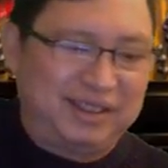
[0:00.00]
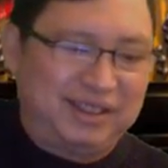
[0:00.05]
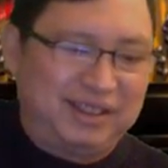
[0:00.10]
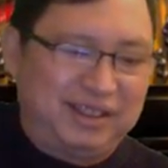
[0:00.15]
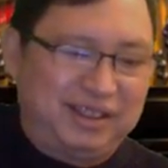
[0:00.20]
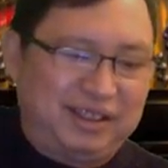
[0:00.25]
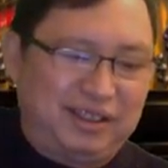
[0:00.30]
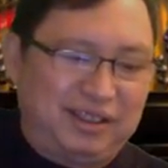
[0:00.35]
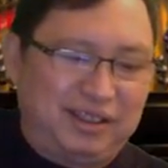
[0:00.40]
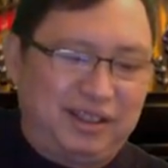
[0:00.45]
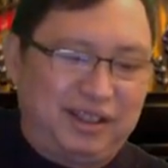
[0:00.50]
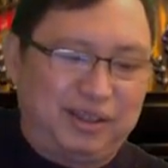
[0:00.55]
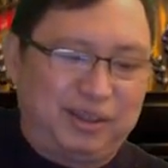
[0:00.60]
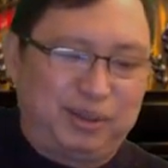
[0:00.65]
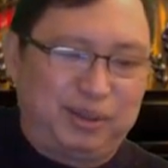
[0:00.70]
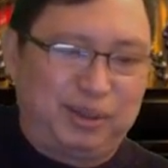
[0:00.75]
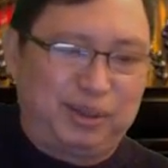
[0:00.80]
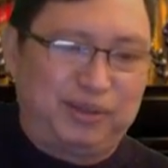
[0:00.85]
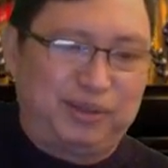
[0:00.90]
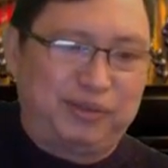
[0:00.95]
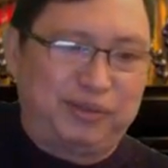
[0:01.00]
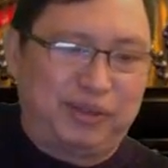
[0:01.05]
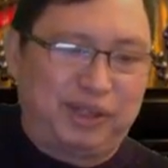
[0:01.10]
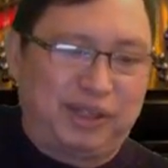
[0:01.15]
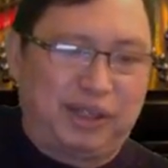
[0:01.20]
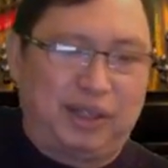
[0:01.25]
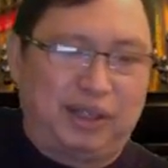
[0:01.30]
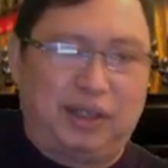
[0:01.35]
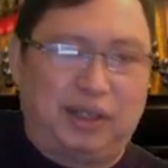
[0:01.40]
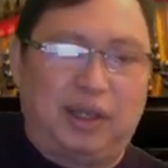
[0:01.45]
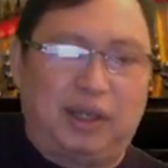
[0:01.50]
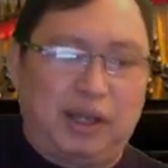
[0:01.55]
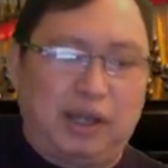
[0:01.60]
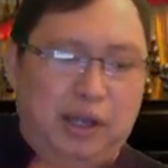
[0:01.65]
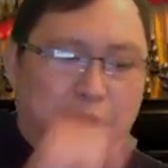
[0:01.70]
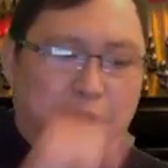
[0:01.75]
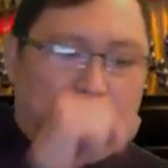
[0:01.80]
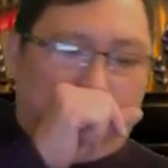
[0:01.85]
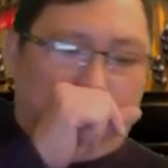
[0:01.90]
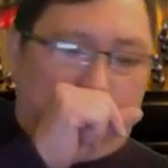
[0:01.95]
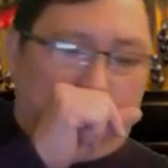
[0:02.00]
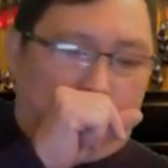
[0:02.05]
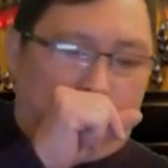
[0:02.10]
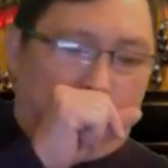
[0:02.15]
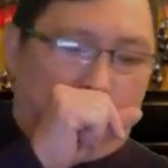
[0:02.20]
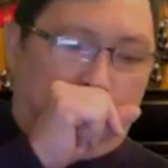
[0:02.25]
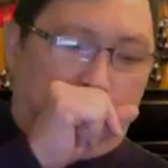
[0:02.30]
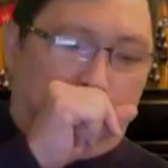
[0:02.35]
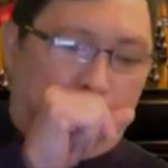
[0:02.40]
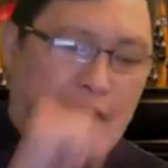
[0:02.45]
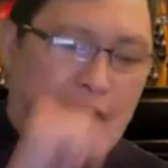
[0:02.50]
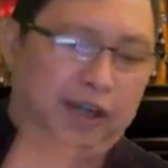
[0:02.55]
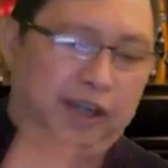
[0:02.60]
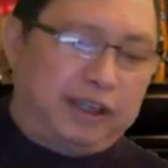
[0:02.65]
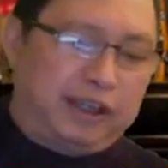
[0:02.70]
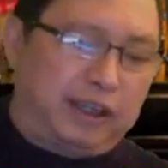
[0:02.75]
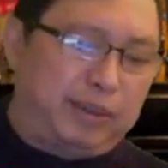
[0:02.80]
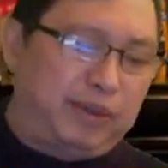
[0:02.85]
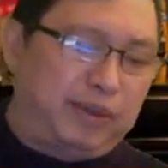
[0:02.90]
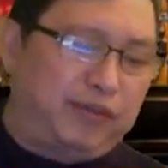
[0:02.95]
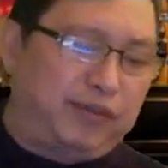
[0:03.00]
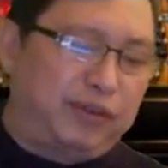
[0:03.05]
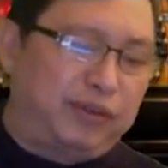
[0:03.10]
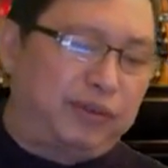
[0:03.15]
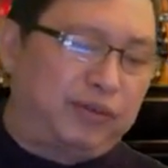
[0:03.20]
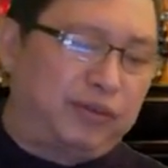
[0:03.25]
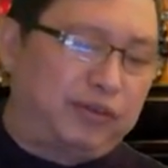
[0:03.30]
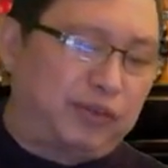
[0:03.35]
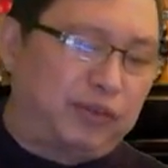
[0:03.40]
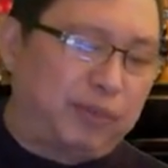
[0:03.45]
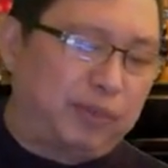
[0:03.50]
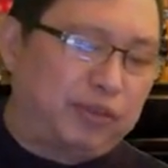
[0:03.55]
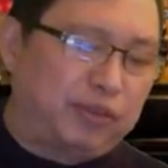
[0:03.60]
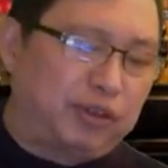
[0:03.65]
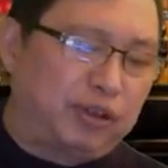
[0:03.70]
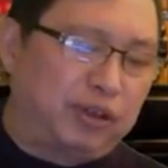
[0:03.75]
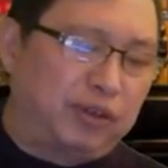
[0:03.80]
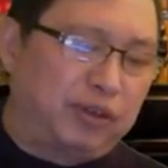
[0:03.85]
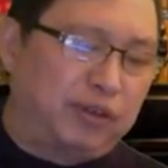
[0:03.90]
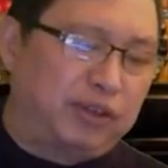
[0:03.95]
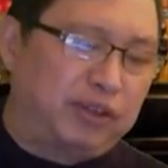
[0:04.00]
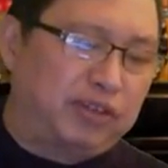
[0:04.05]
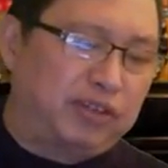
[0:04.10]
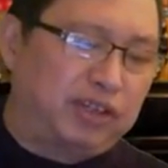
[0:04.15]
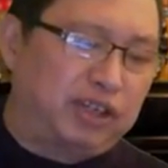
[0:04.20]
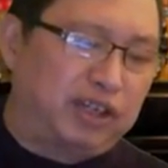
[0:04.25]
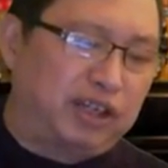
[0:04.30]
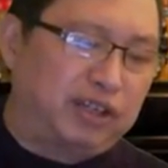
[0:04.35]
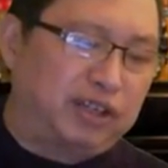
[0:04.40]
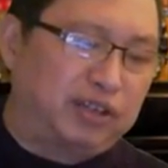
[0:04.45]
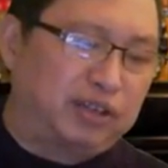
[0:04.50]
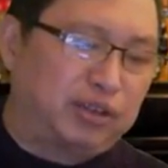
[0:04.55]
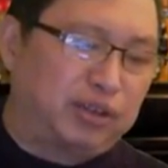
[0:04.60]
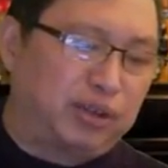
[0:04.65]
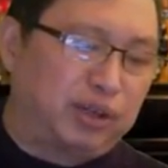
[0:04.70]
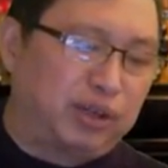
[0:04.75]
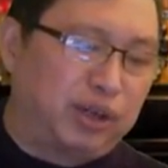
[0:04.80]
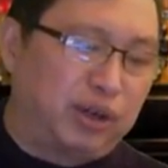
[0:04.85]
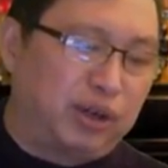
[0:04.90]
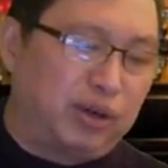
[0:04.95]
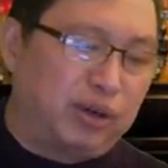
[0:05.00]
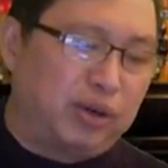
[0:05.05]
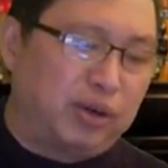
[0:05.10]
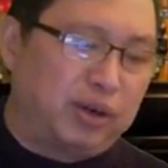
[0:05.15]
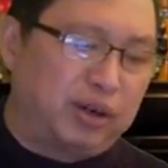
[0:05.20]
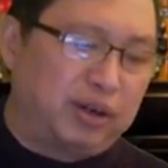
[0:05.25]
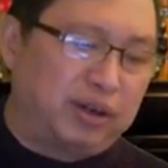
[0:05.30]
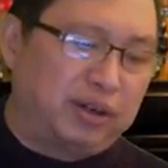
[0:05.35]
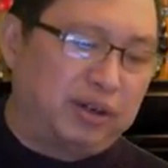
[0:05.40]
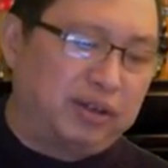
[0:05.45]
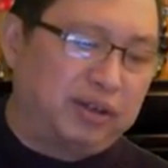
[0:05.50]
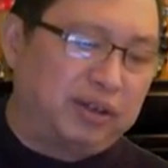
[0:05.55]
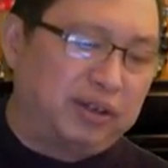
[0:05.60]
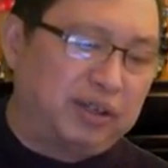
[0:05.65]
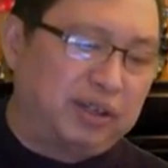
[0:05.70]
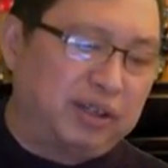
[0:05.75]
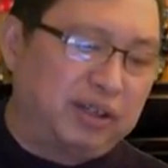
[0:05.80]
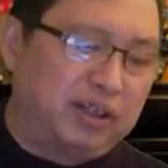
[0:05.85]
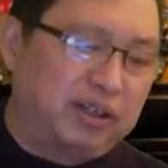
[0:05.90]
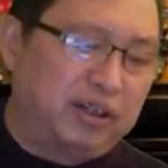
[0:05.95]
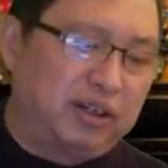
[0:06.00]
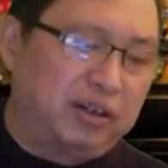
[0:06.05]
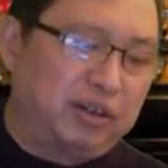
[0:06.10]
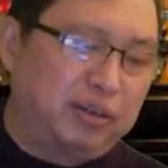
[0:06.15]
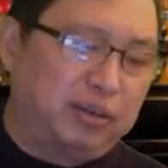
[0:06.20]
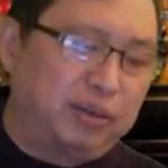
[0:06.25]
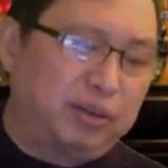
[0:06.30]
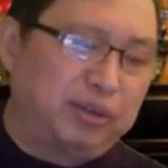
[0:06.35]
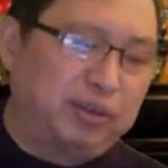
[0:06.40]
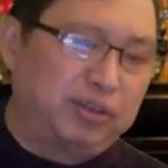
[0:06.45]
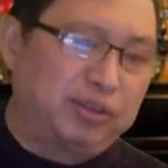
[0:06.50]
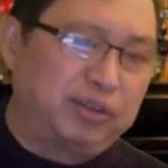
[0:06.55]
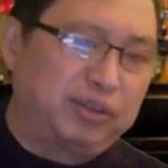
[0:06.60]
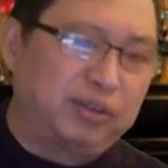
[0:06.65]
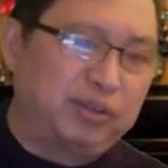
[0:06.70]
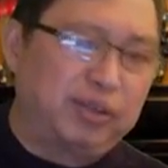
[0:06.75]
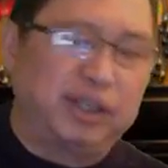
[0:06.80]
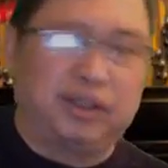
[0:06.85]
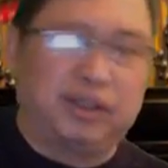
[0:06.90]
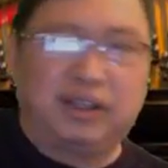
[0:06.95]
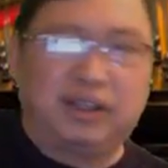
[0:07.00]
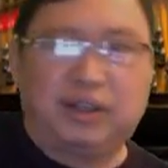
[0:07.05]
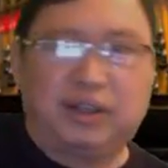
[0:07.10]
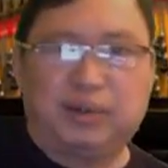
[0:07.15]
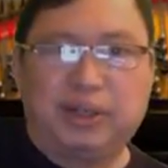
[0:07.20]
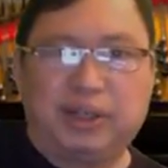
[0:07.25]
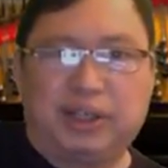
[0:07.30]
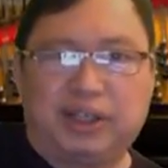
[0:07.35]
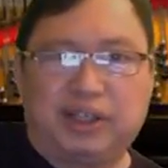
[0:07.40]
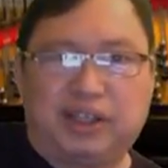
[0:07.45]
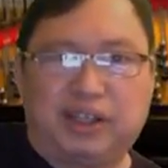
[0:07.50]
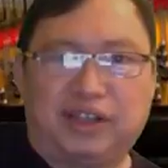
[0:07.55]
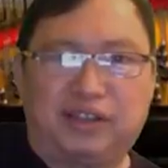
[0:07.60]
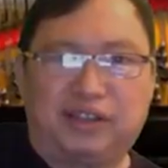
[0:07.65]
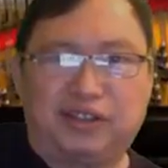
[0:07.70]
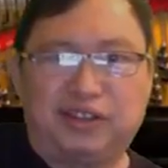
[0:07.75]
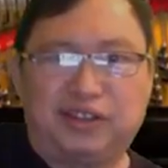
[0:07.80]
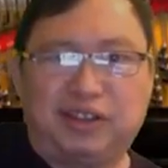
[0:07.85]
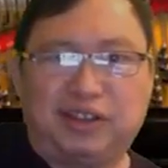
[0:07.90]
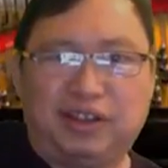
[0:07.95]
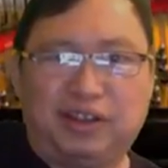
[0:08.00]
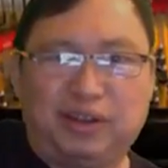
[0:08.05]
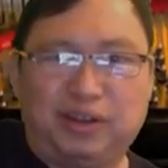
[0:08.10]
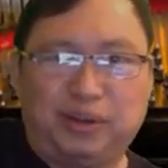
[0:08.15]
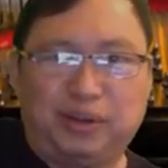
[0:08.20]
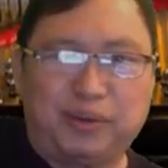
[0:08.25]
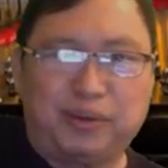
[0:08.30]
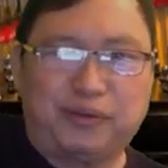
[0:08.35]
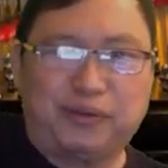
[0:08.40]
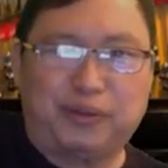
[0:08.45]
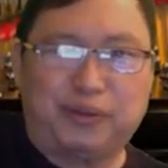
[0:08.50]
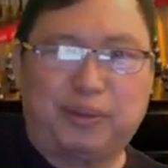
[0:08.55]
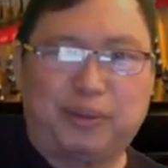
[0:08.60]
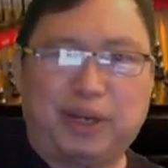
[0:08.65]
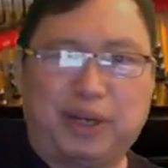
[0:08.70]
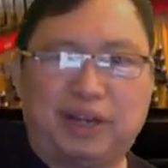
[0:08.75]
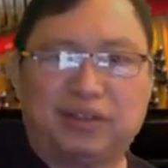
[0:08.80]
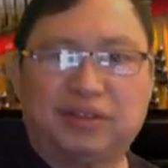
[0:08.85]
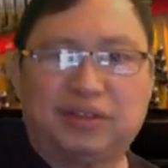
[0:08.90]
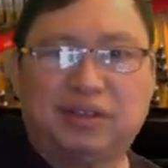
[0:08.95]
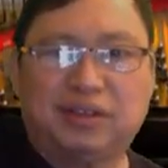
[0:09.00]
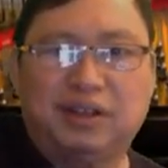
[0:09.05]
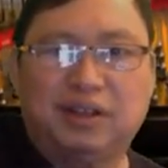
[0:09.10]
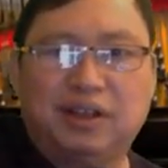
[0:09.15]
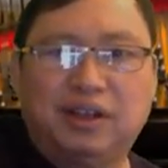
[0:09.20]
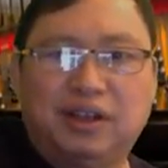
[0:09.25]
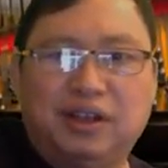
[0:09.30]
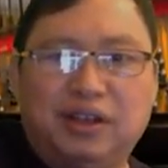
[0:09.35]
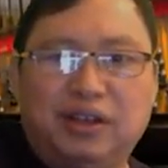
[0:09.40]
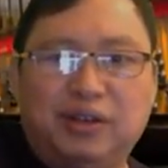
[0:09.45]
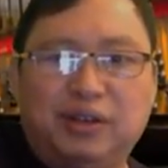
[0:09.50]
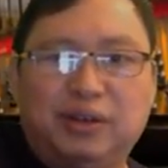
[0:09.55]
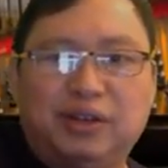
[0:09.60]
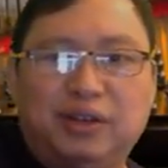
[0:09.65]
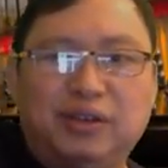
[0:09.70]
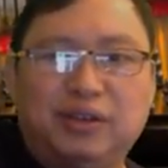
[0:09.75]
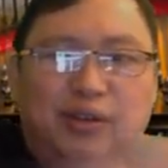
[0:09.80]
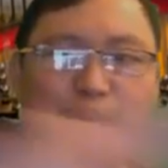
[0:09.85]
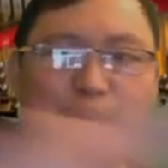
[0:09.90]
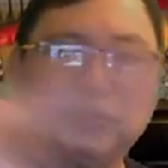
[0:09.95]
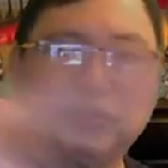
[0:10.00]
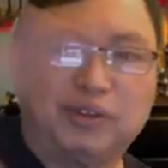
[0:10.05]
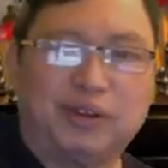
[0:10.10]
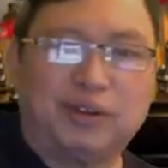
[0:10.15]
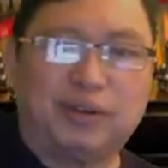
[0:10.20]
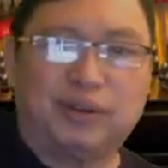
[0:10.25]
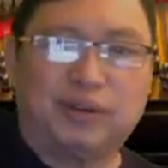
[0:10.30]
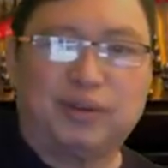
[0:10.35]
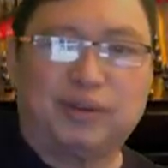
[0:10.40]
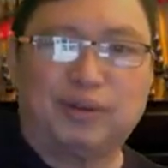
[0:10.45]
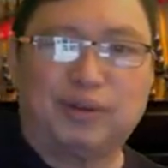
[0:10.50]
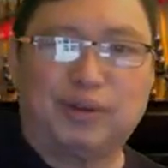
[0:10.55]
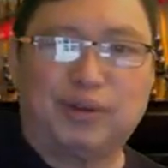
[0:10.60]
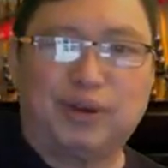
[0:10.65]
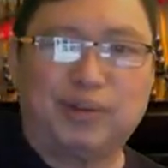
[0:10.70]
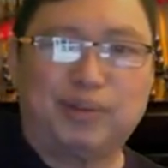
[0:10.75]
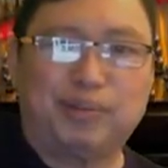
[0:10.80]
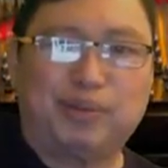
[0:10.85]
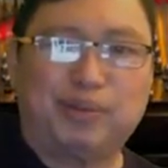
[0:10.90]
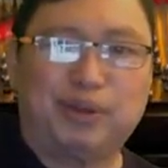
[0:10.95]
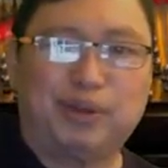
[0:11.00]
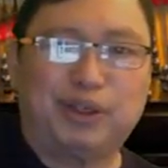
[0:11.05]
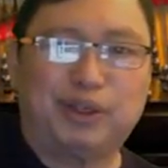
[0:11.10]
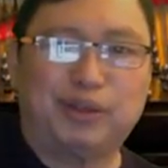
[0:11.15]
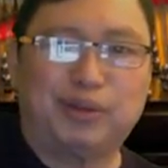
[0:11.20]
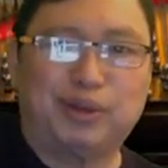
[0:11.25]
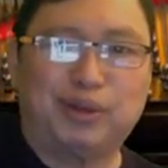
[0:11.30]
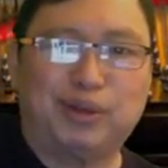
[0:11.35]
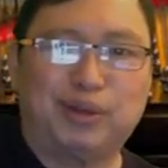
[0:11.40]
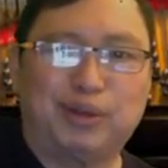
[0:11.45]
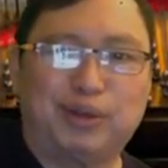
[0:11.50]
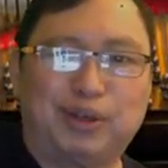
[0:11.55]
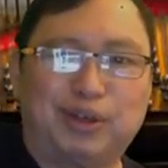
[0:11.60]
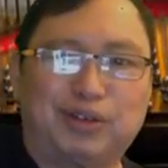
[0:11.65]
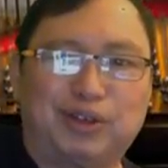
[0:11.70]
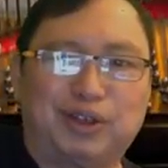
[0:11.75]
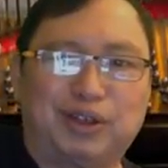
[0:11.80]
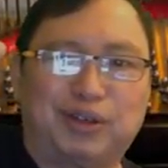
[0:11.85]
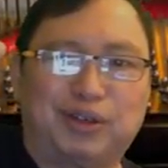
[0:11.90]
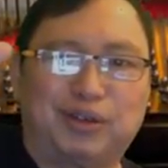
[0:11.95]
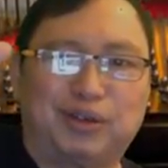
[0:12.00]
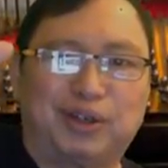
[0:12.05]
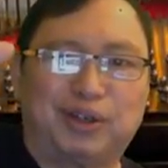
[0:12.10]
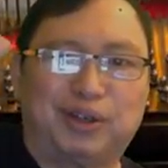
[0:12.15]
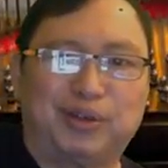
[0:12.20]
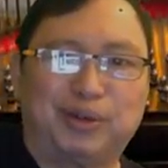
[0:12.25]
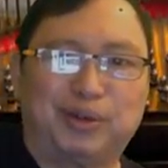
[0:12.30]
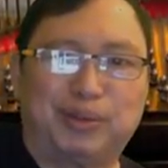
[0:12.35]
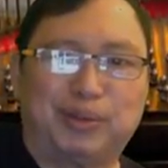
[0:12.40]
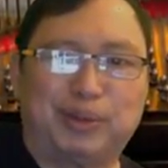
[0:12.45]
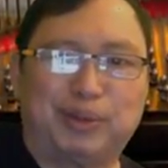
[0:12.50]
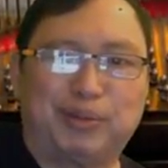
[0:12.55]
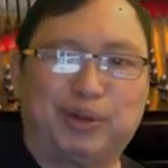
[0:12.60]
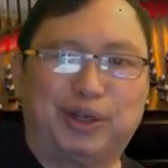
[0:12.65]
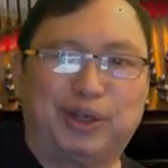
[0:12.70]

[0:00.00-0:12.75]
Not cold enough for that. I came in from Cernovich and I'll join. Oh, Carter Boyce. Great. And there's the logo for Brax. You can, oops, pointing the wrong direction here. Where am I pointing?